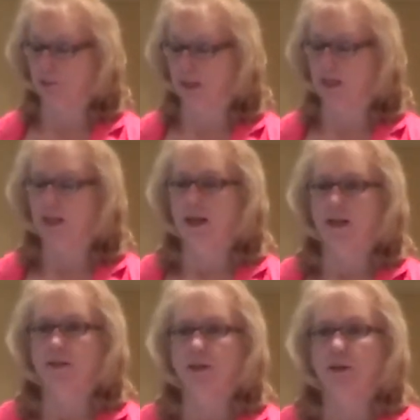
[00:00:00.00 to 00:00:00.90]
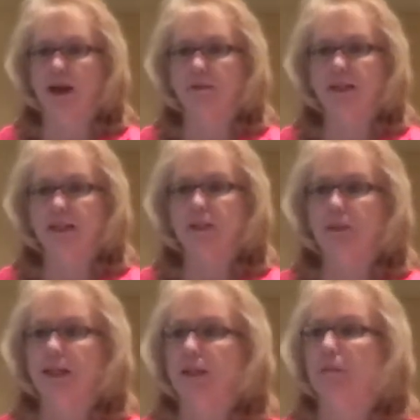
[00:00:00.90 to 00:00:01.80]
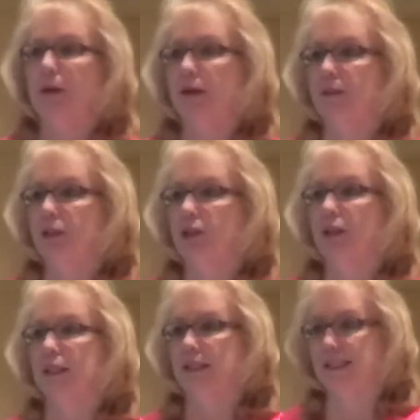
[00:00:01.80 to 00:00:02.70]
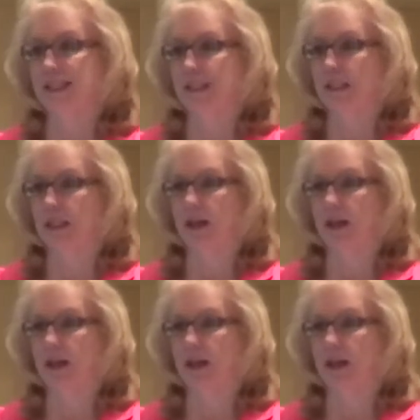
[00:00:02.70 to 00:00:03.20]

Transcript: But so everything's picked up on every chart consistently.